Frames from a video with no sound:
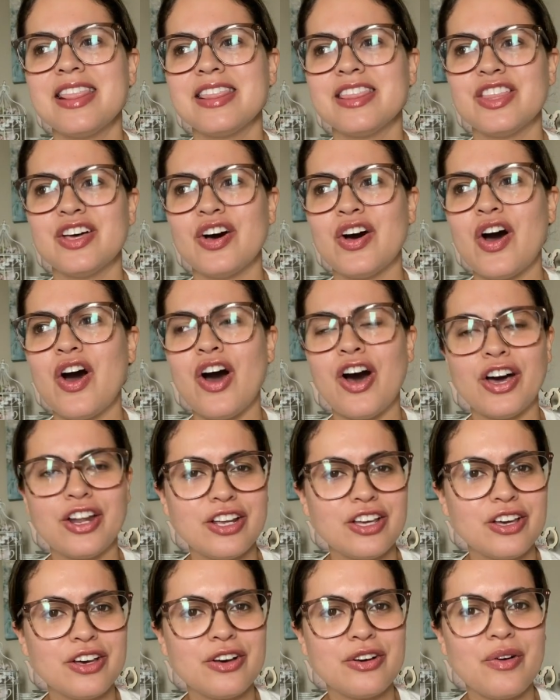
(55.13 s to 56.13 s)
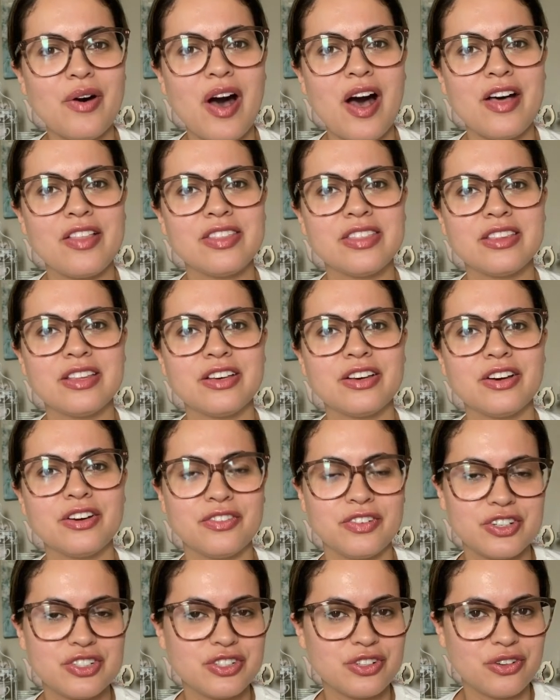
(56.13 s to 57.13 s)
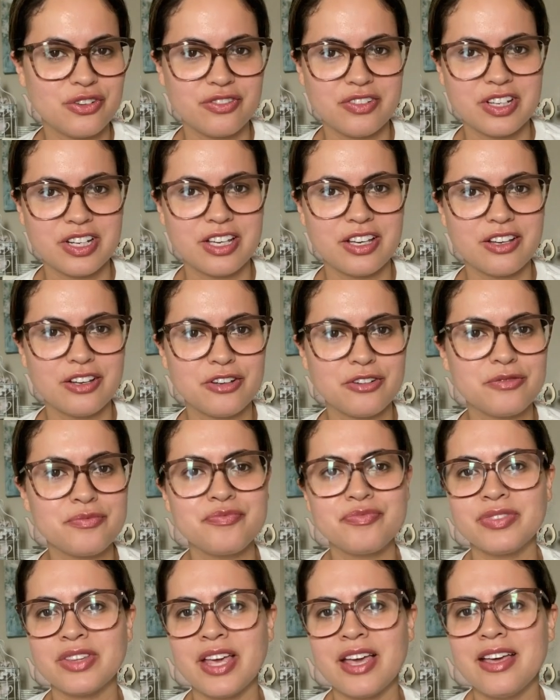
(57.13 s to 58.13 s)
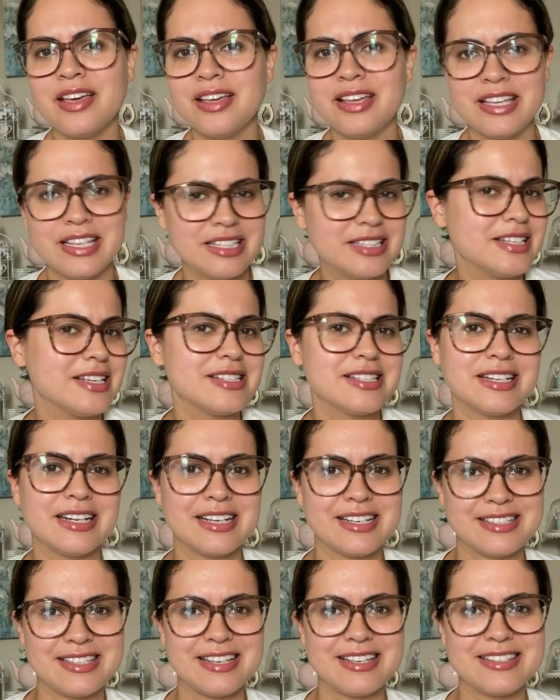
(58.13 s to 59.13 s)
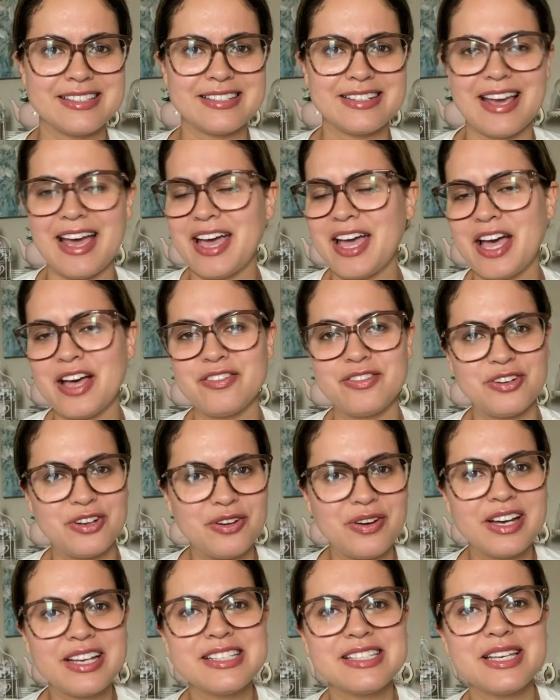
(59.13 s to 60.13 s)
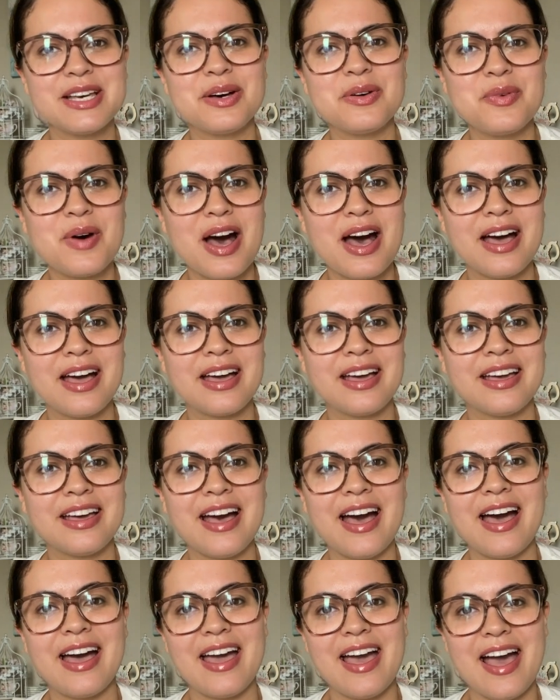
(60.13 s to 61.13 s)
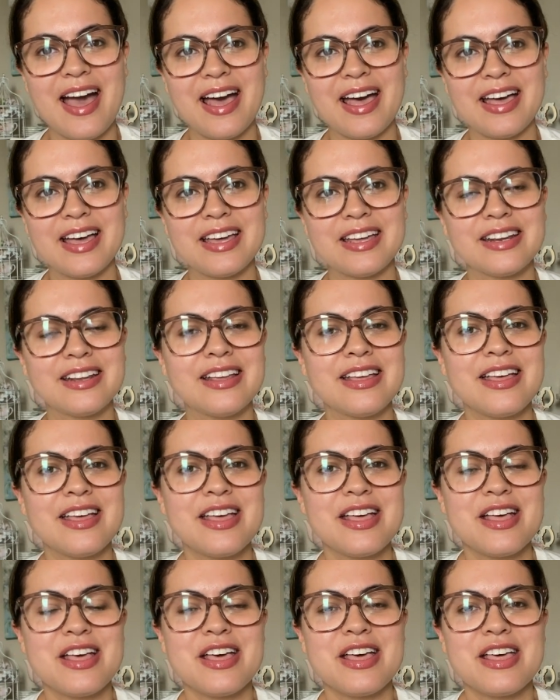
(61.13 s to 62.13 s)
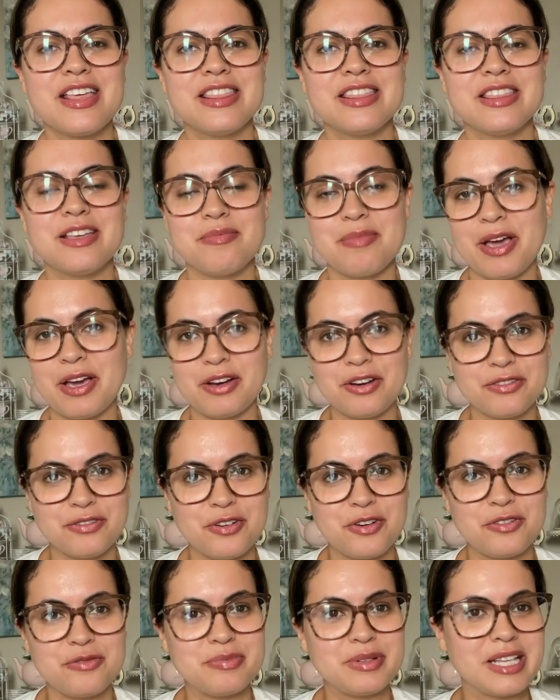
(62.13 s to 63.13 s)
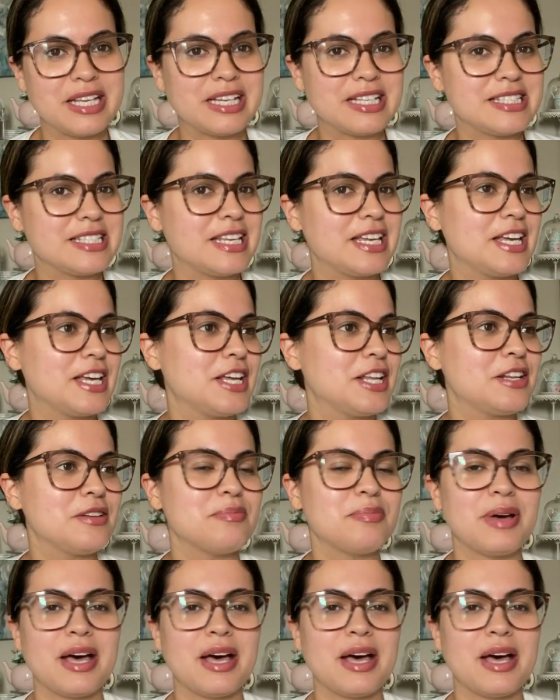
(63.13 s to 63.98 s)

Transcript: the audio on the original video doesn't exist. I have no idea why. I had the microphone plugged in,